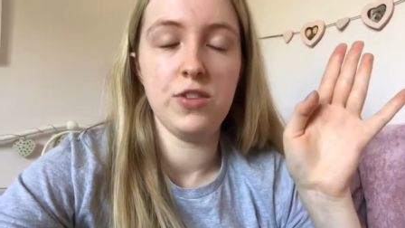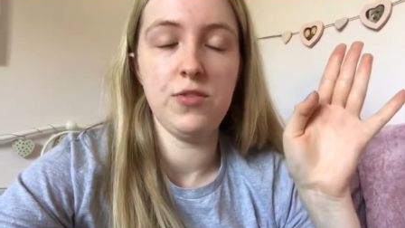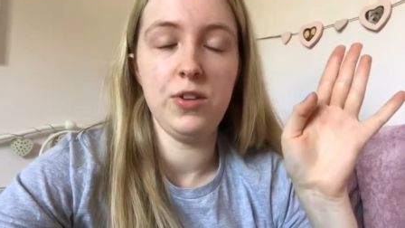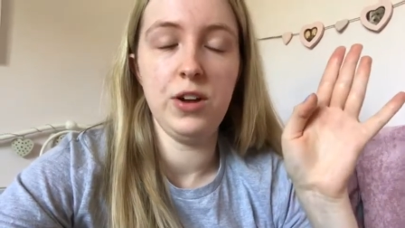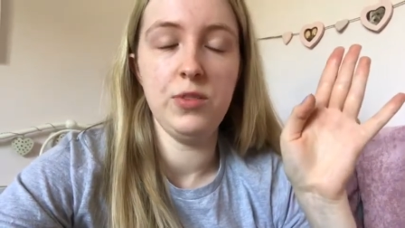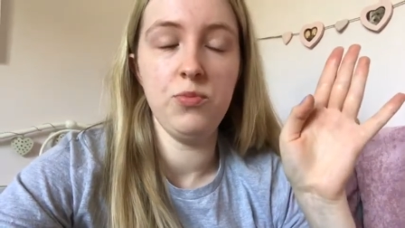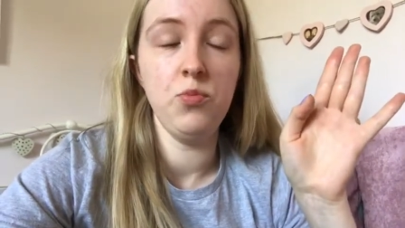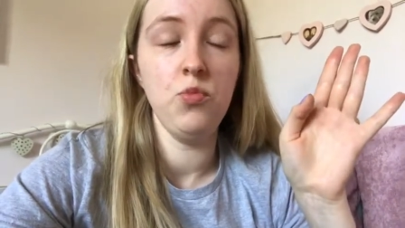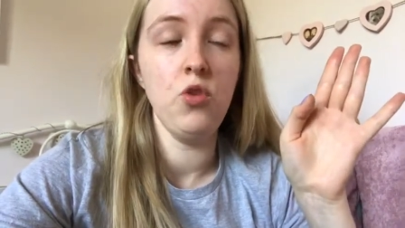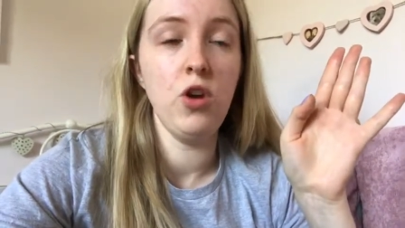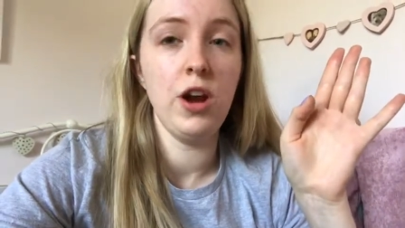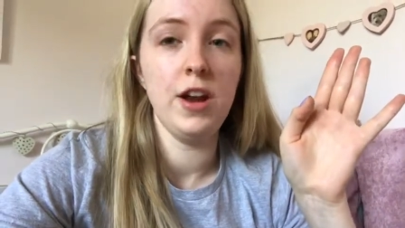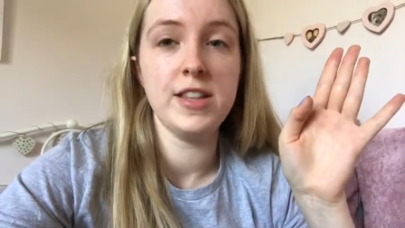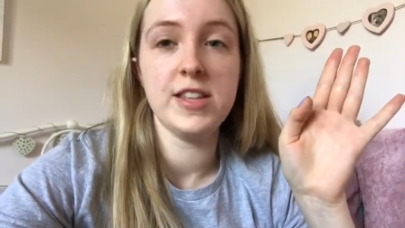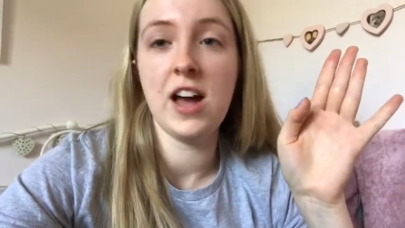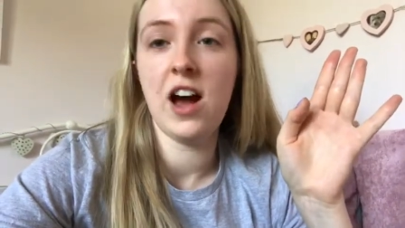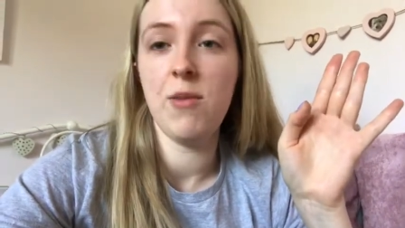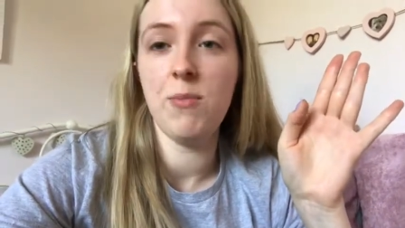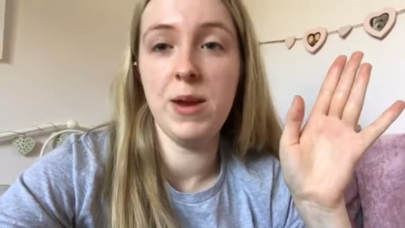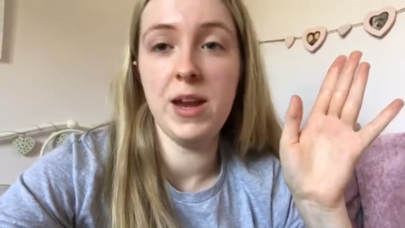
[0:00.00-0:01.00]
I realised
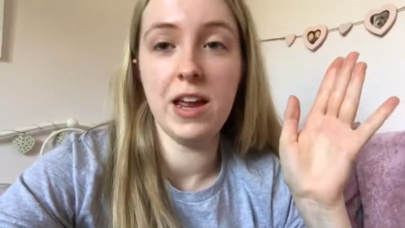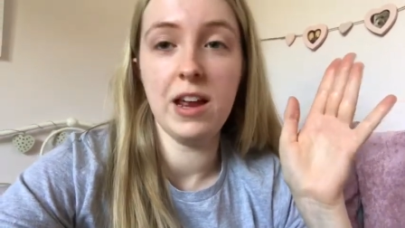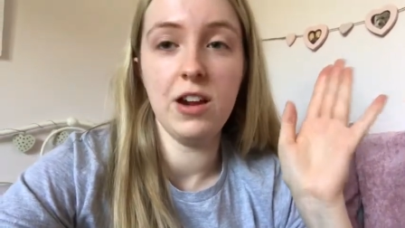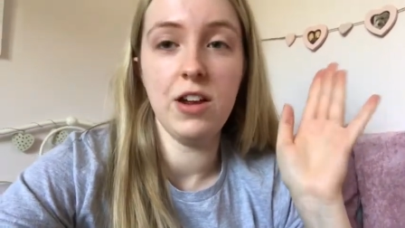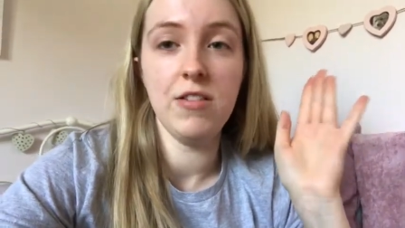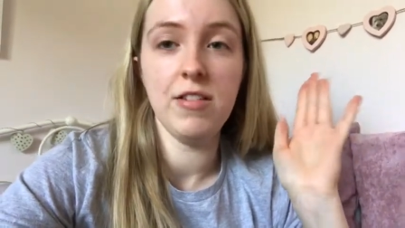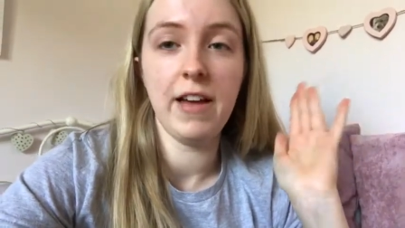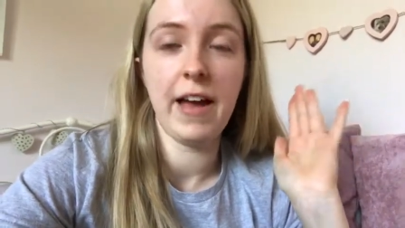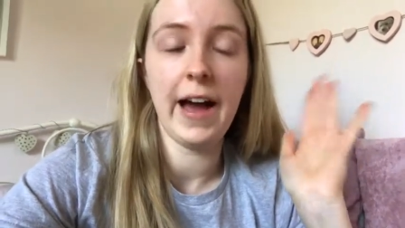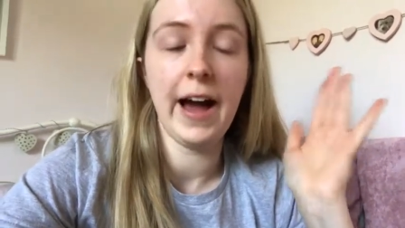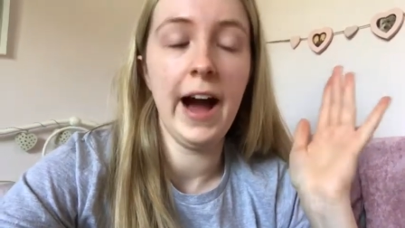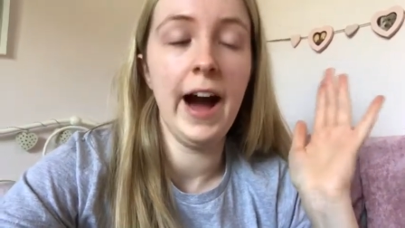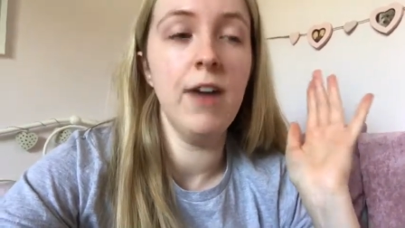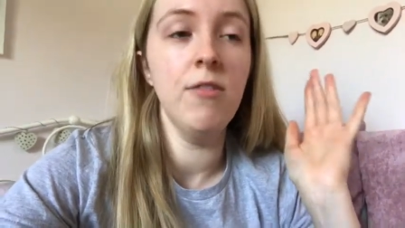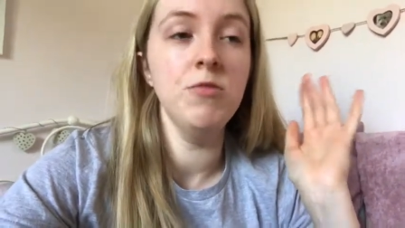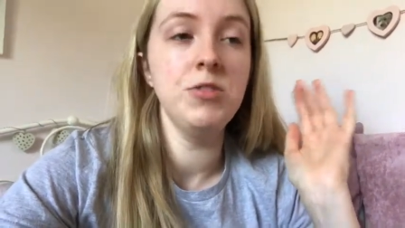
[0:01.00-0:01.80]
how many clothes I have.